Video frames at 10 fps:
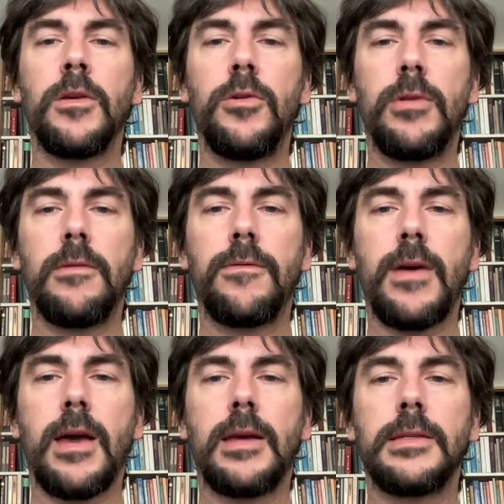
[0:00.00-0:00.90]

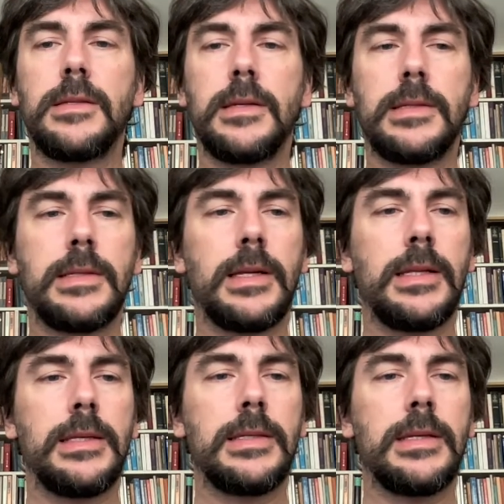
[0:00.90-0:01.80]
unifies the
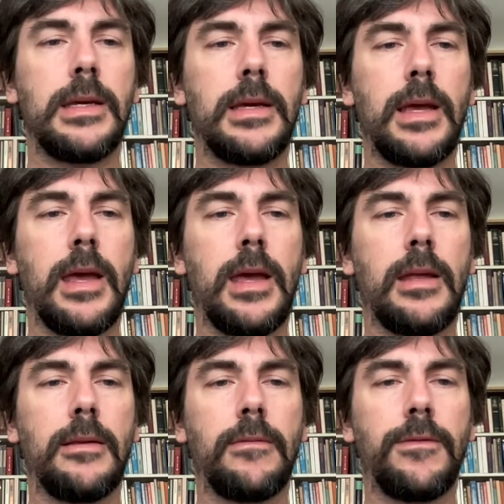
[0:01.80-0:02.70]
stylistic
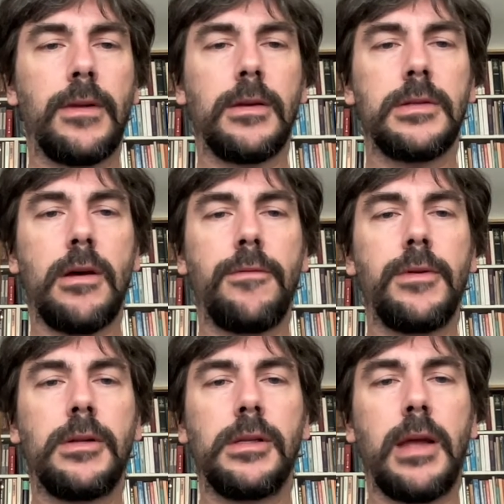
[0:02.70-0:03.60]
and
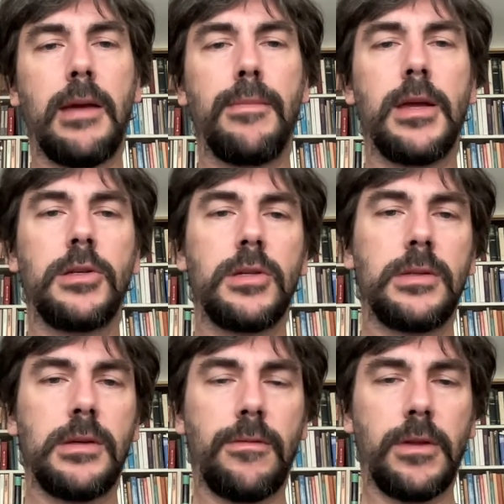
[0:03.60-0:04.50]
philosophical
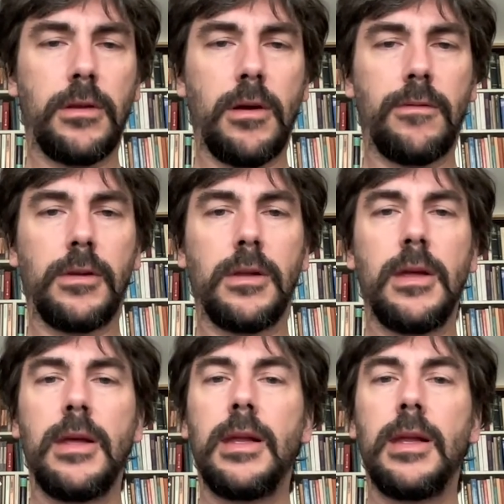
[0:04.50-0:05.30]
dimensions of the novel,